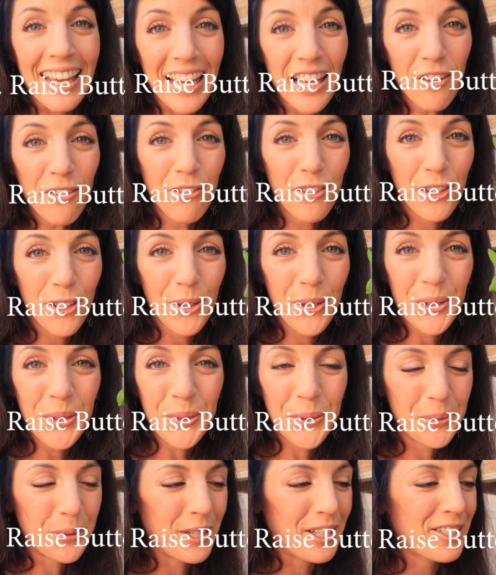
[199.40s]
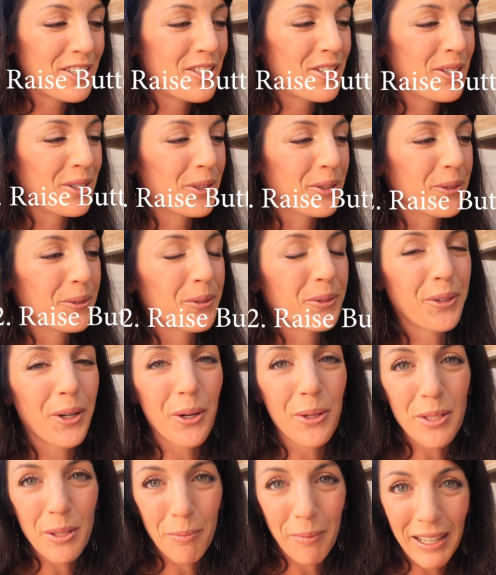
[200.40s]
if you want to
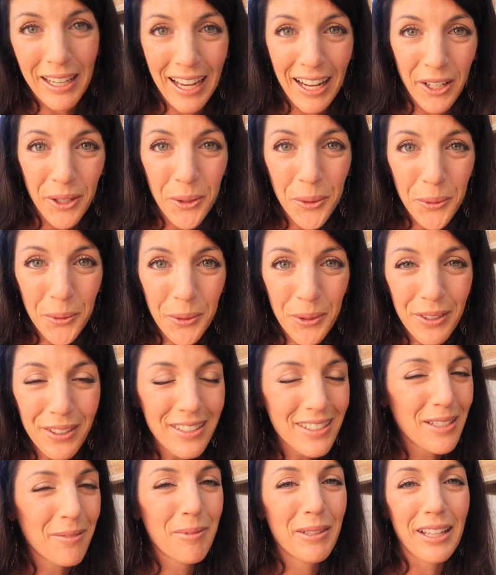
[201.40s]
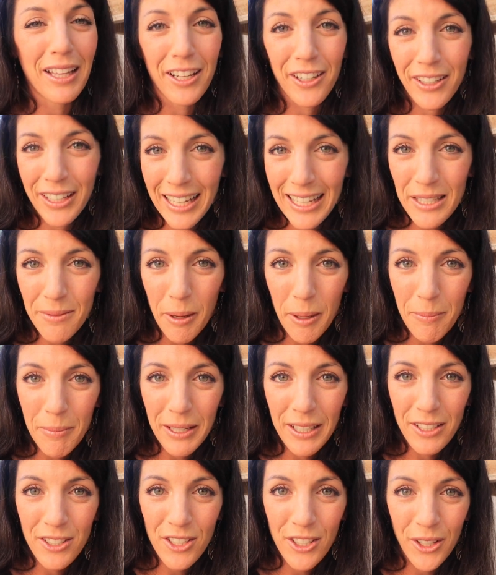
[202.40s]
grow something kind of cool, something that your kids might
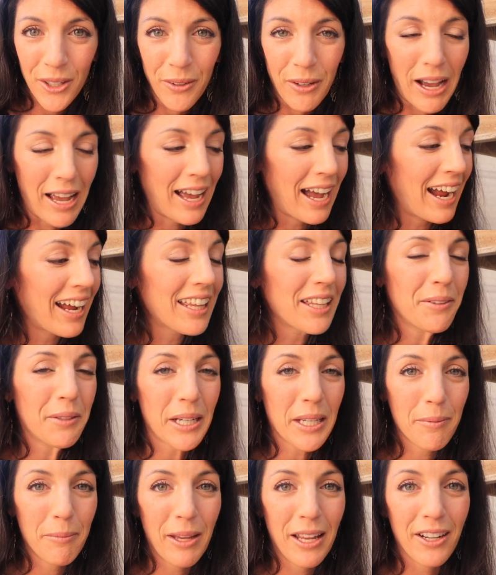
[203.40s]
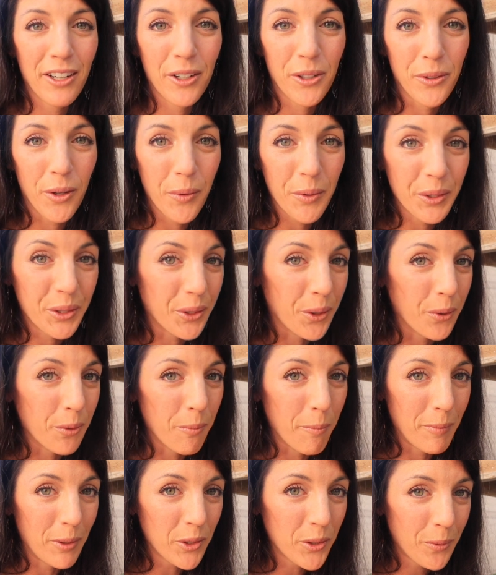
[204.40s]
be into, I highly recommend growing your
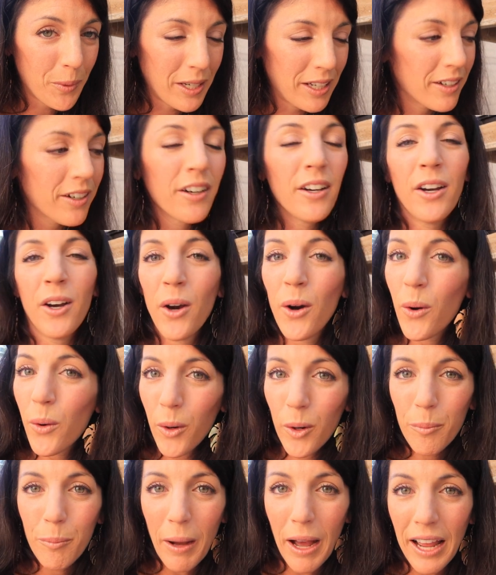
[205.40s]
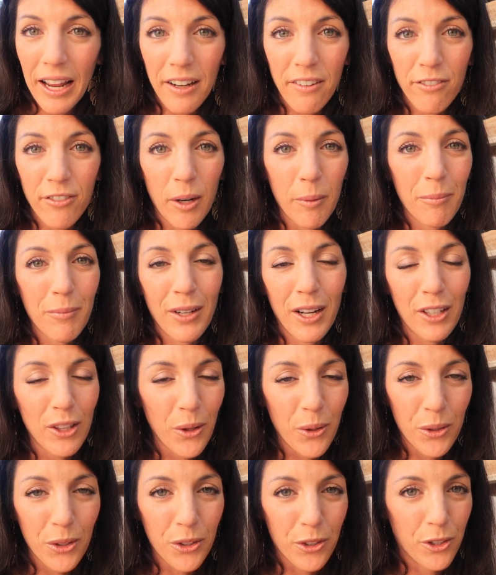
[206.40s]
own milkweed or buying from a
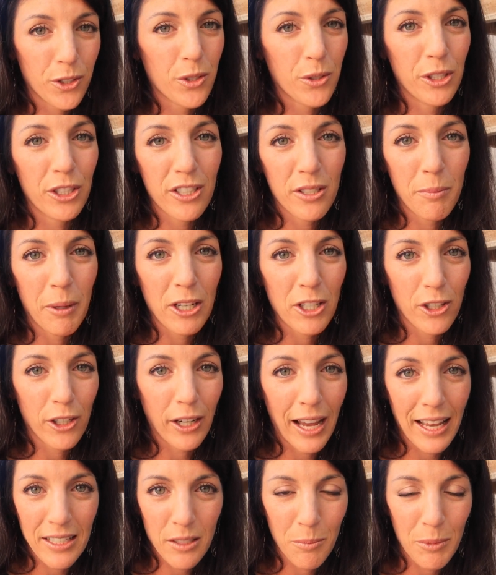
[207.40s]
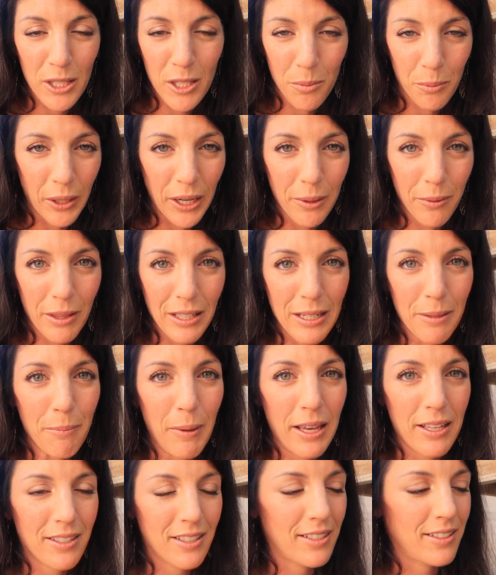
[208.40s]
local nursery. Just make sure it hasn't been sprayed with any
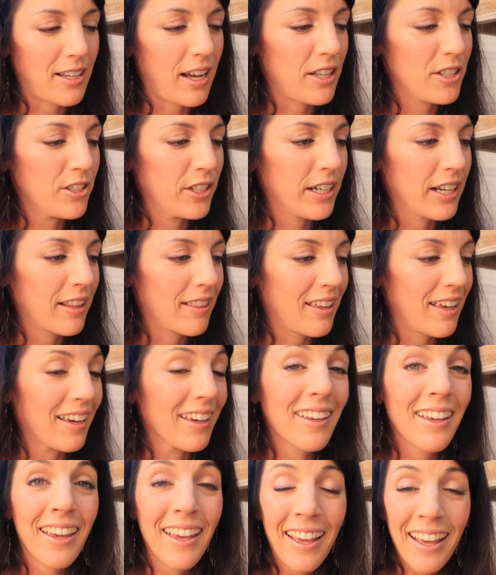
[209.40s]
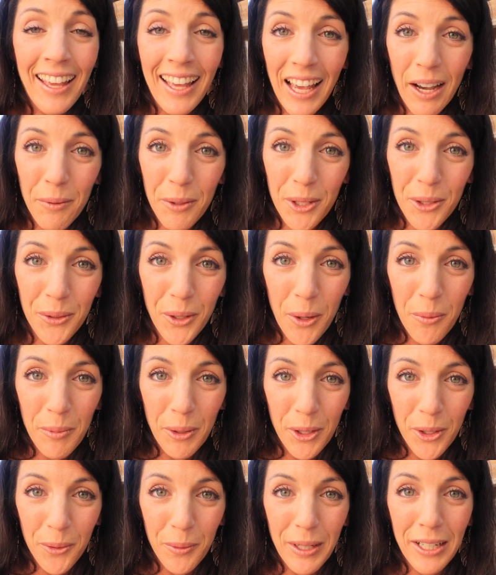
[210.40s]
pesticides or anything. And when you grow
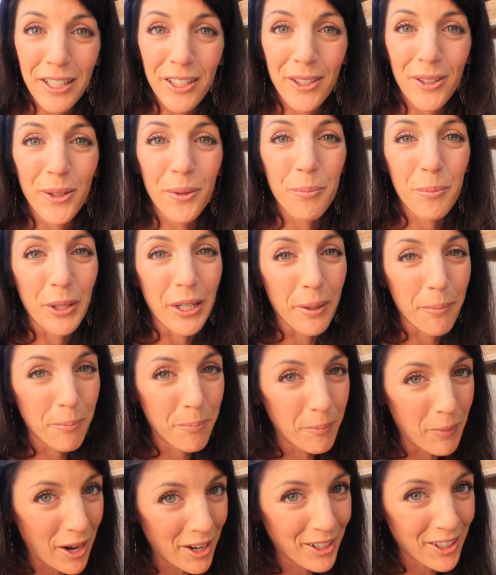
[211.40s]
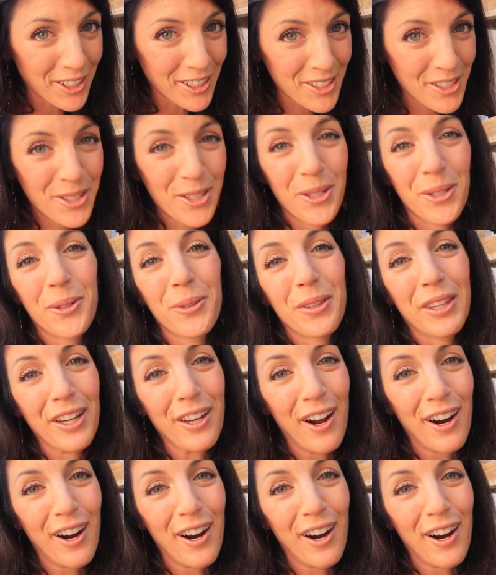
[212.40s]
milkweed, you'll bring monarchs to the